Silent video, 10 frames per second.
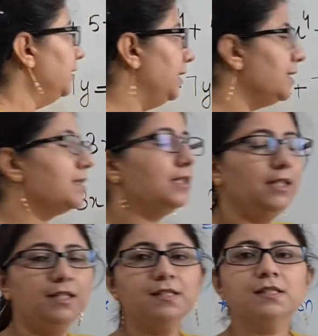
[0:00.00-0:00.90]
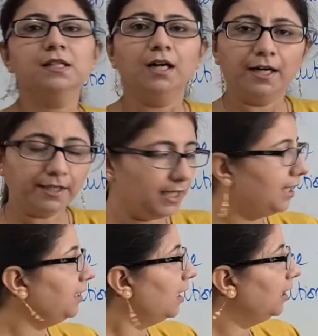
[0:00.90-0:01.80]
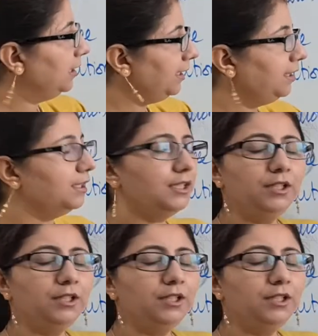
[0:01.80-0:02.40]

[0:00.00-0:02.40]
this is again a linear